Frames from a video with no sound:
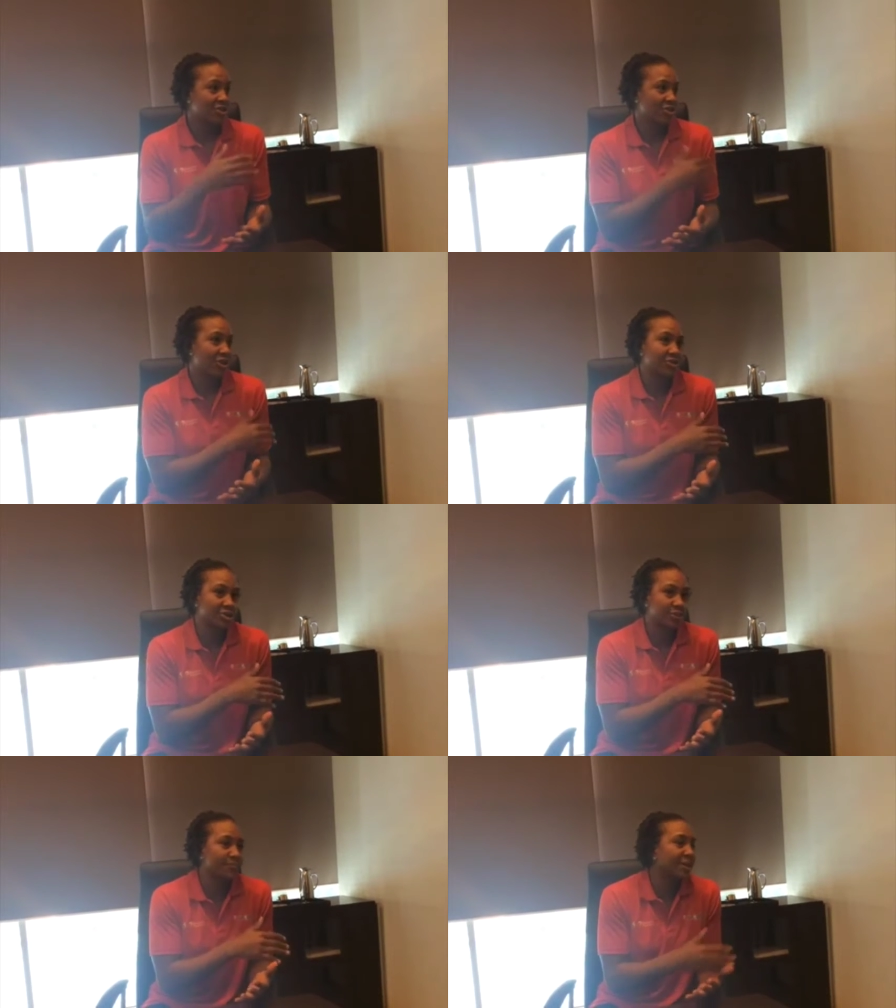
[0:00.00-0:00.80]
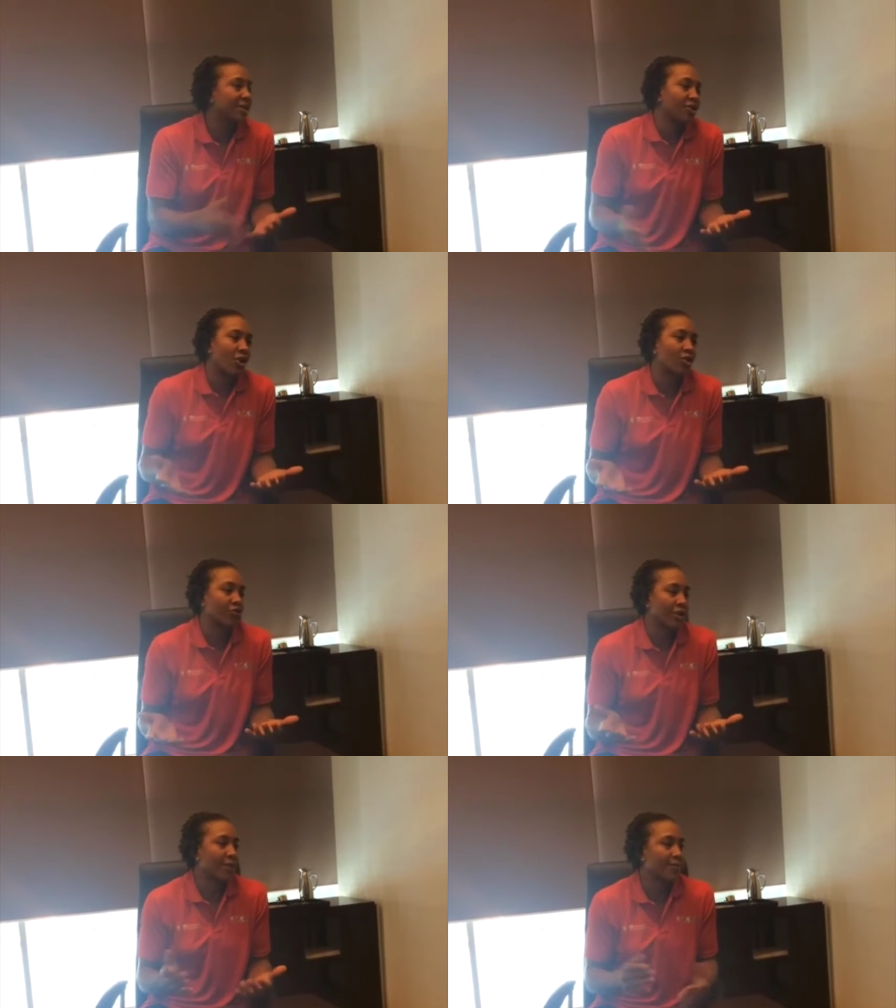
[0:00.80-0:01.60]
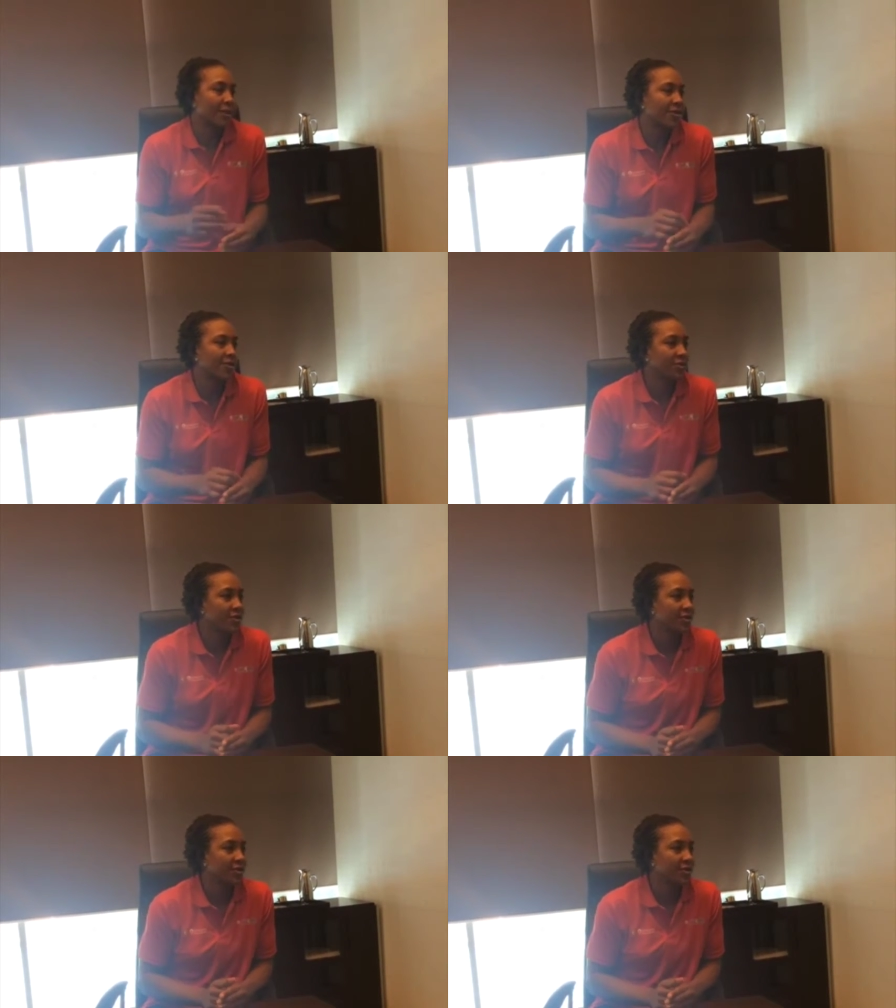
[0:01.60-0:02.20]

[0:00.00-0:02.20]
You know, just being an all-around player.